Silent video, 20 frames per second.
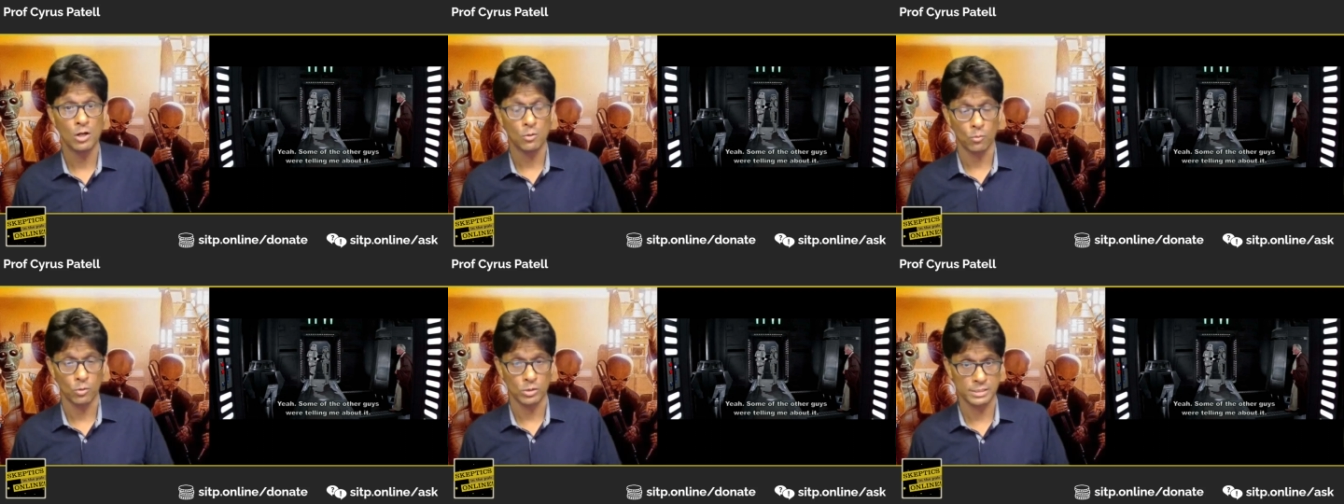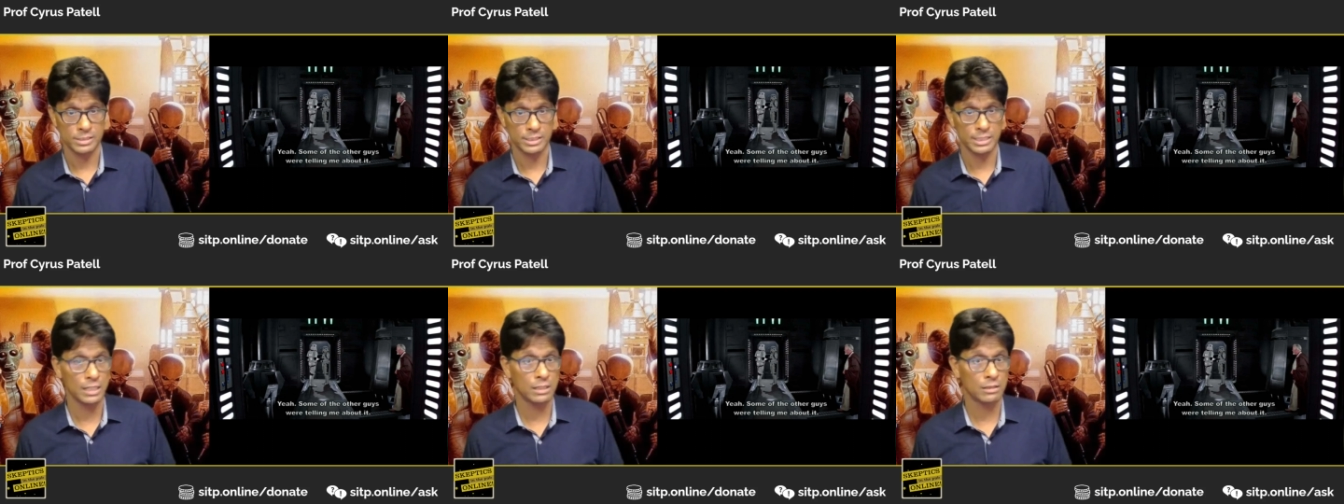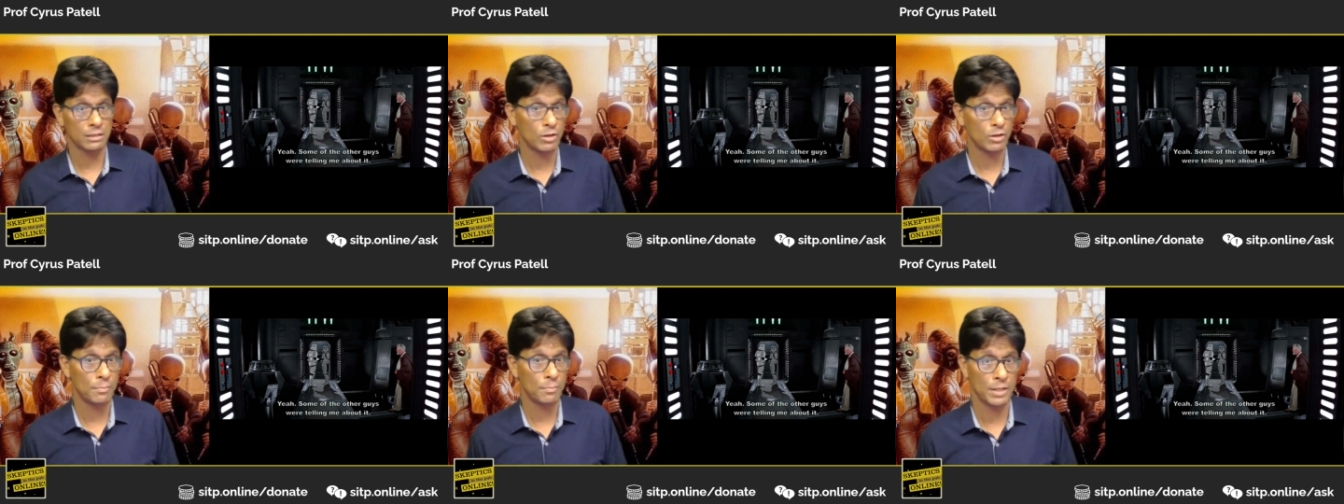where
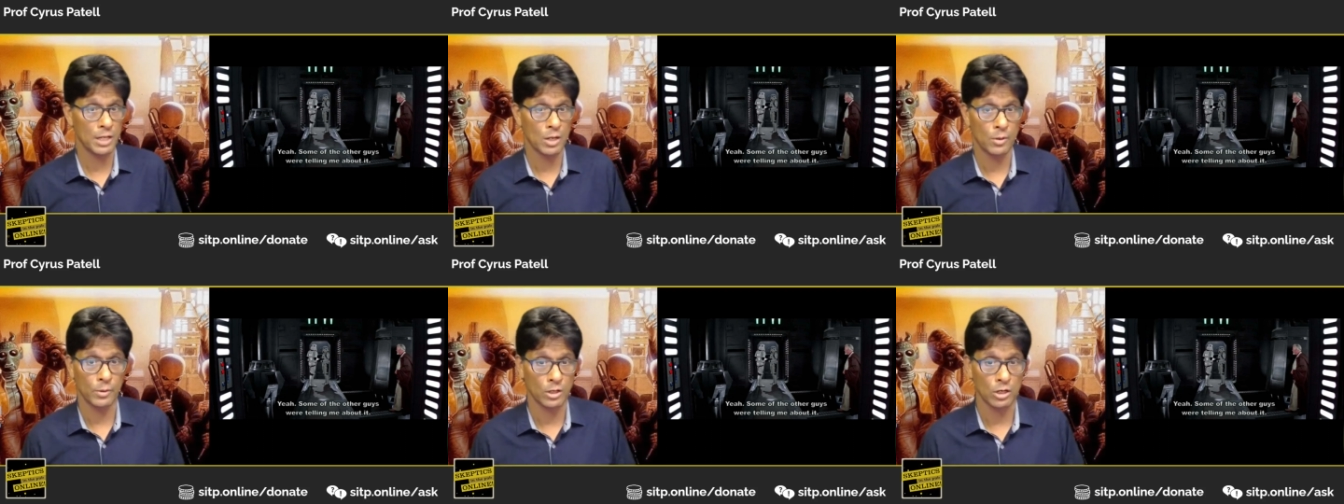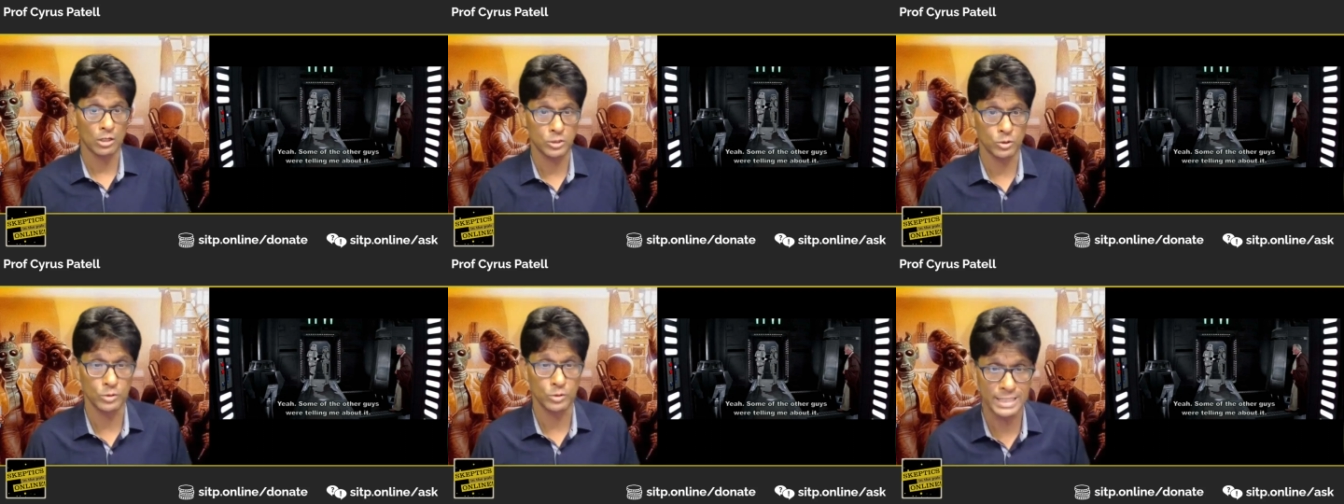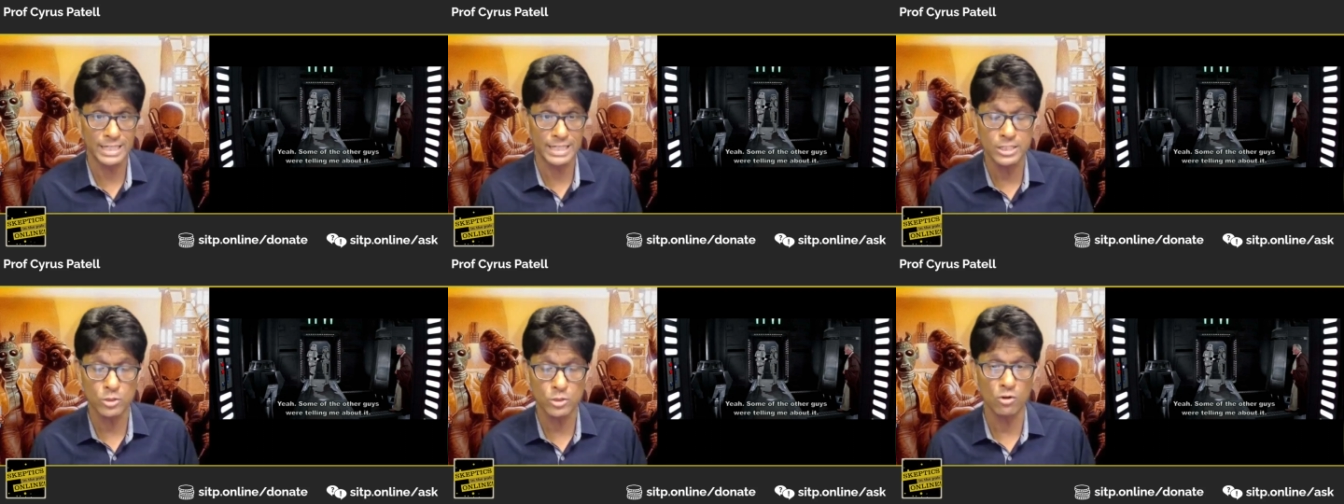C-3PO and
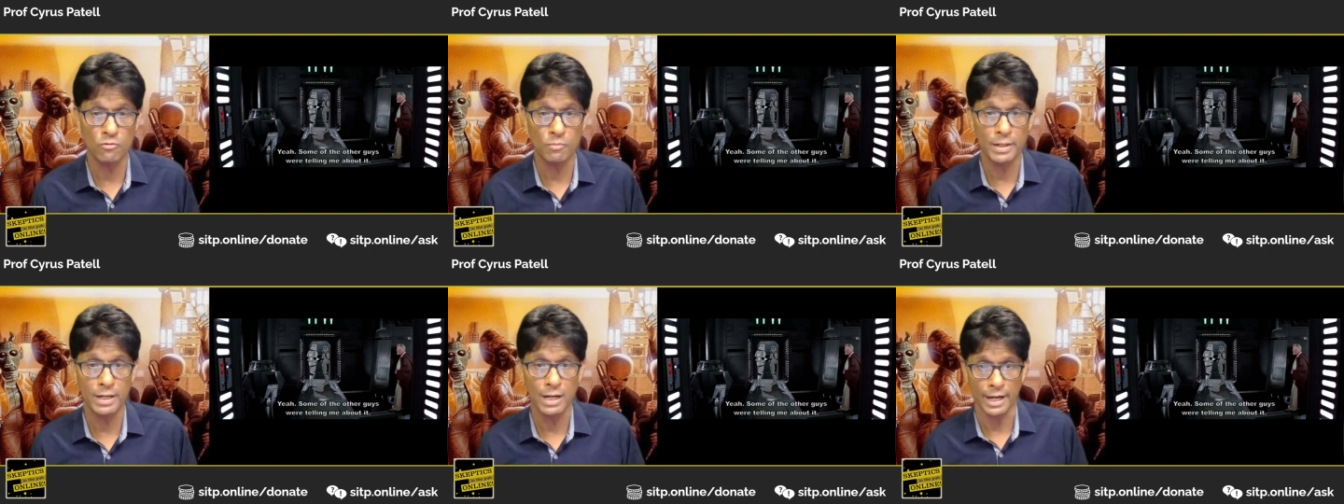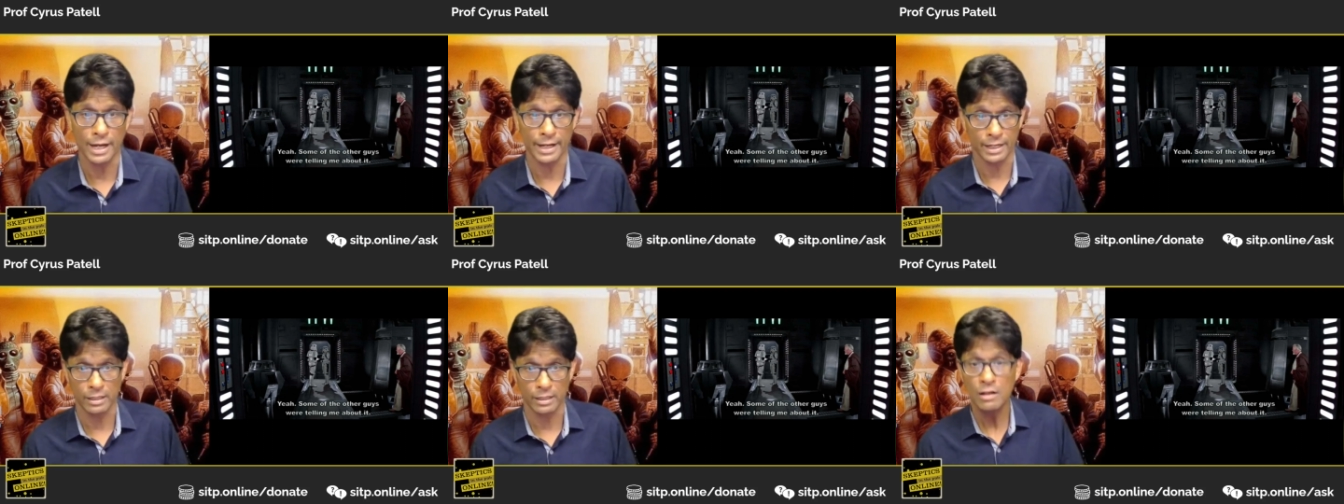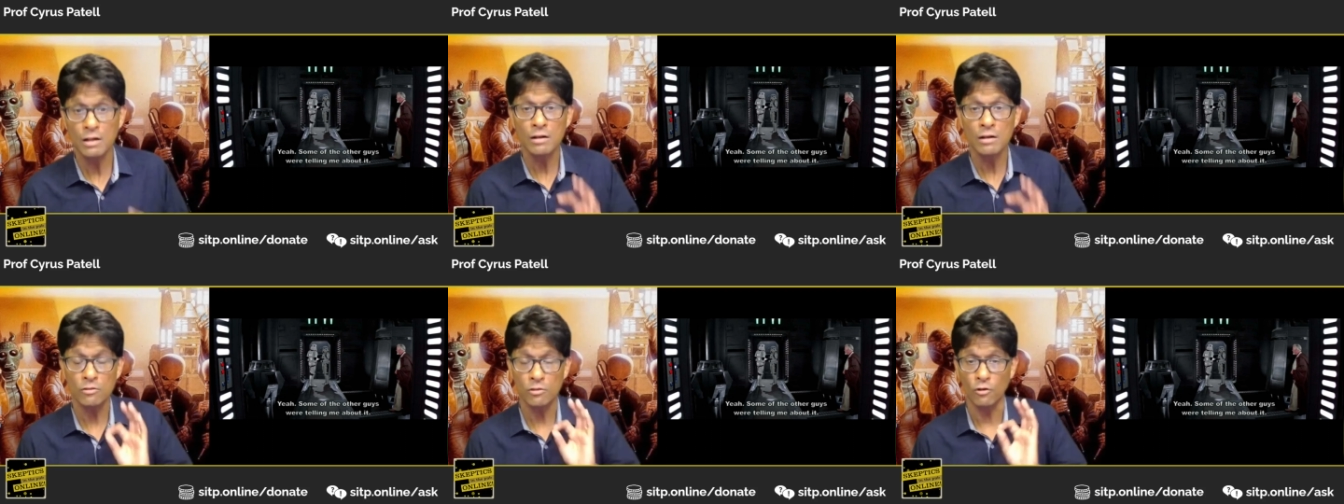R2-D2 have been hiding,
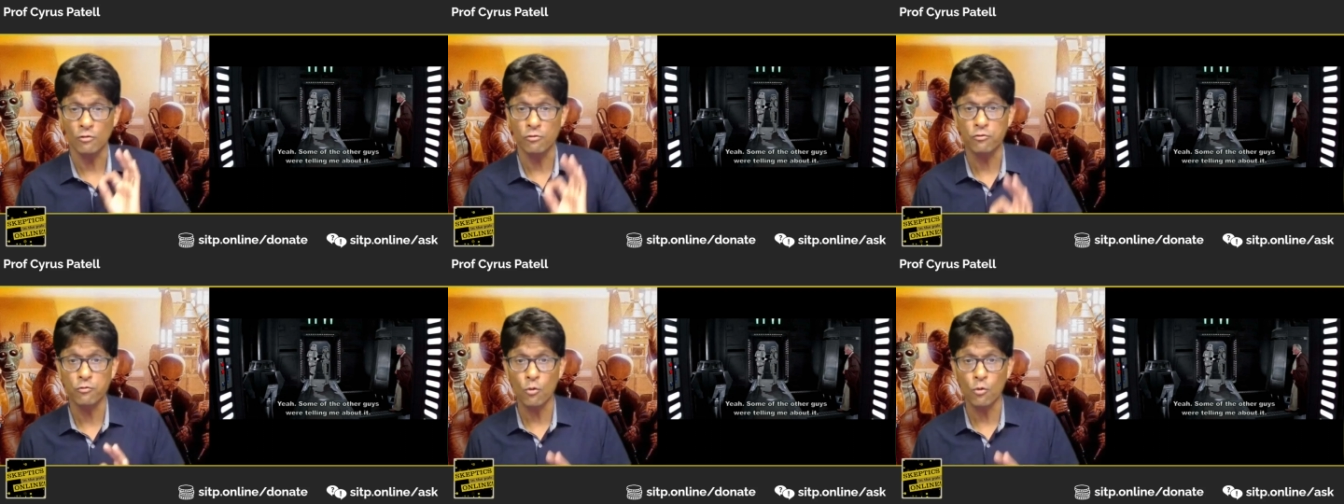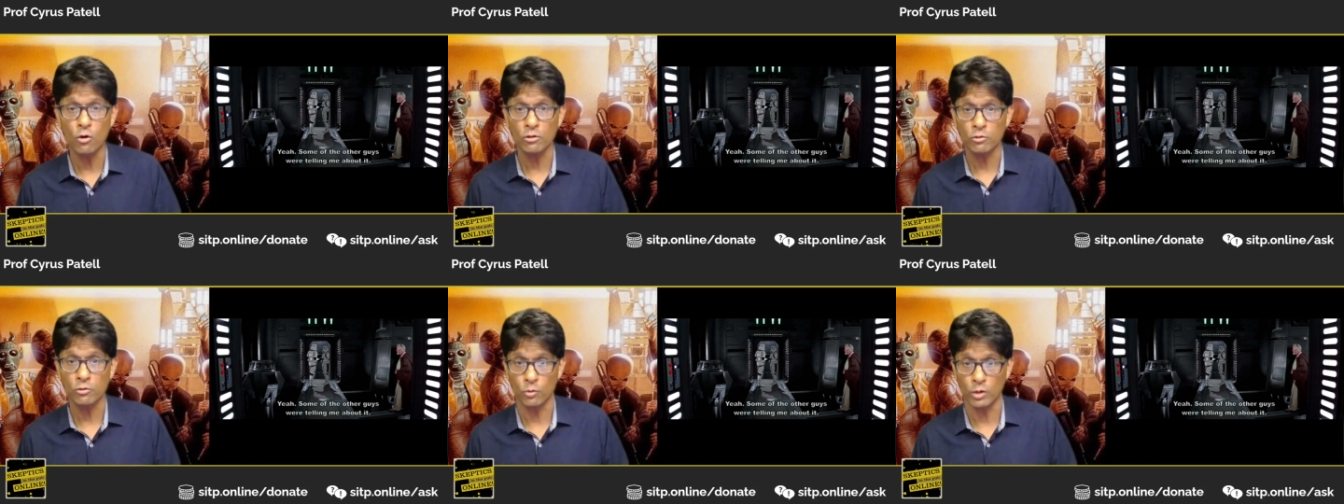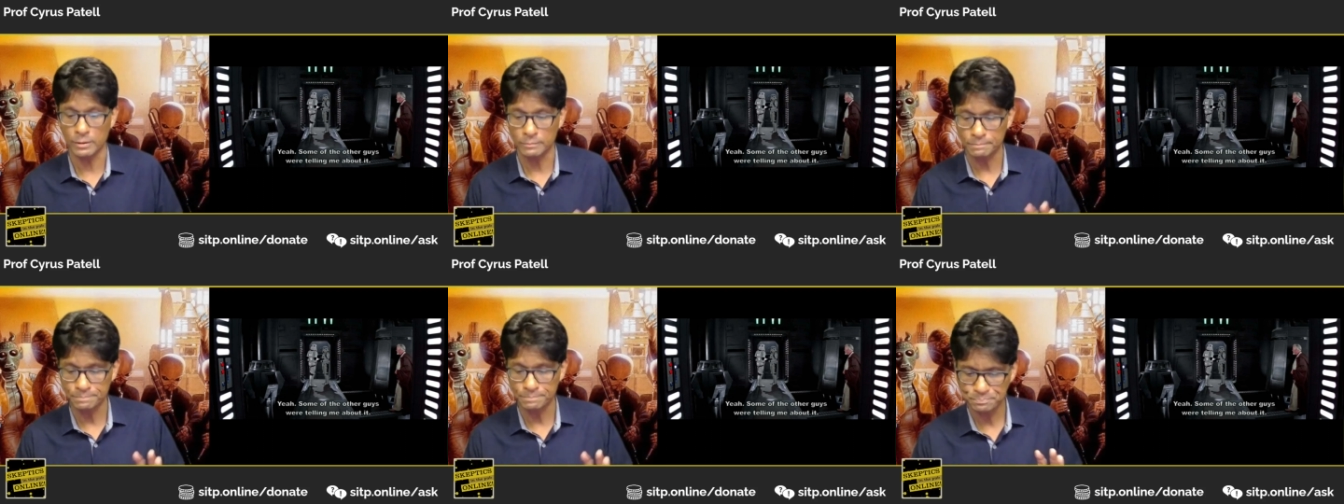the 4th
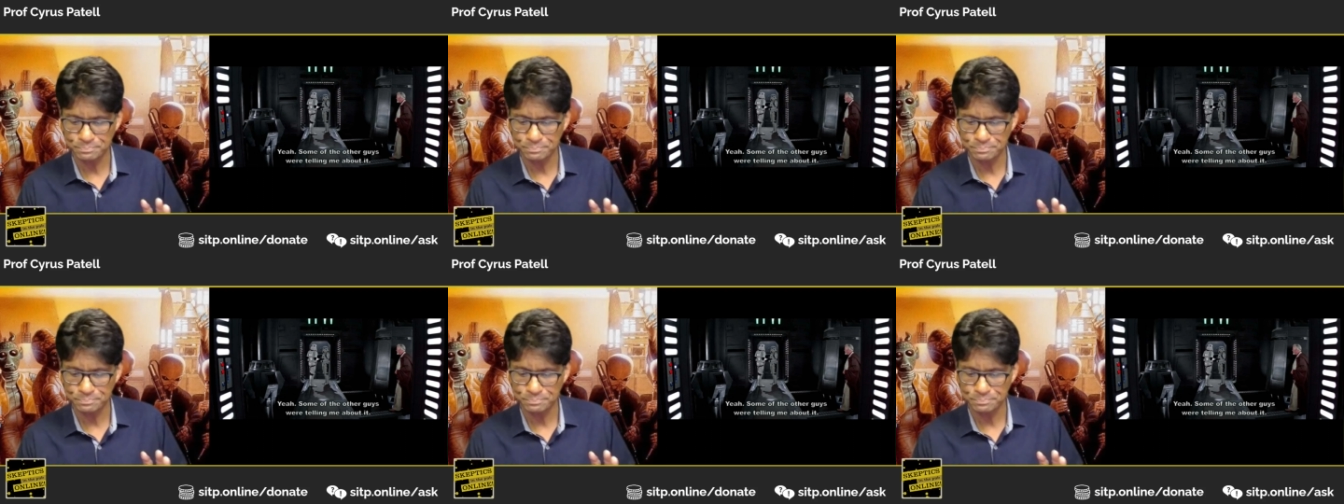one